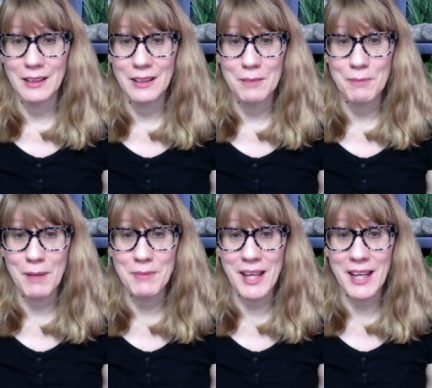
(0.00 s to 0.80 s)

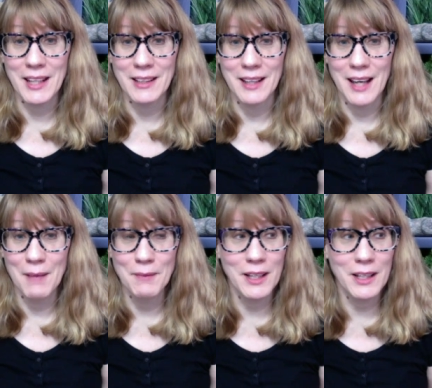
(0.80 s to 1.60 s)
Bob Saget.
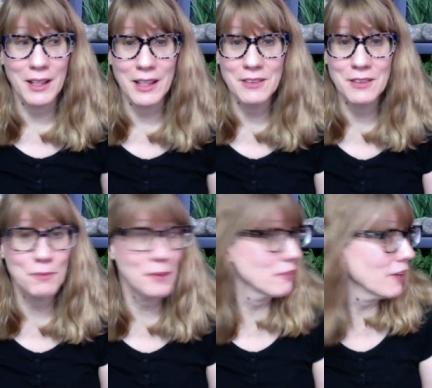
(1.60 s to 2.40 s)
I'm like, it's just
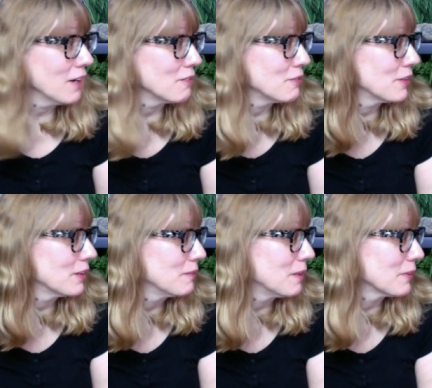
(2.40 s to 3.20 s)
been rough.
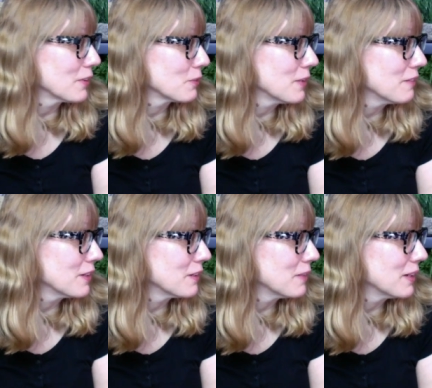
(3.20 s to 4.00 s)
My mother's
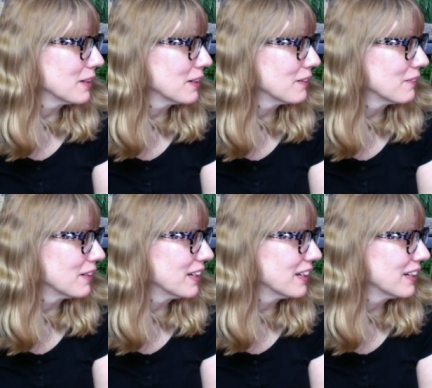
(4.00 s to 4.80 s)
waving at me.
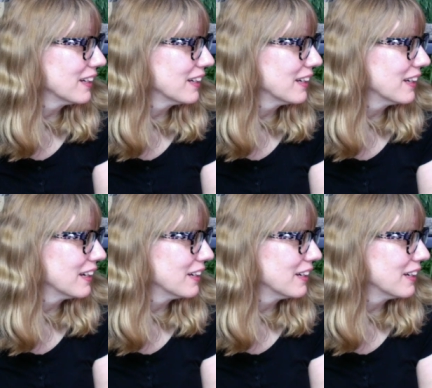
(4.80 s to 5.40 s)
What? Are you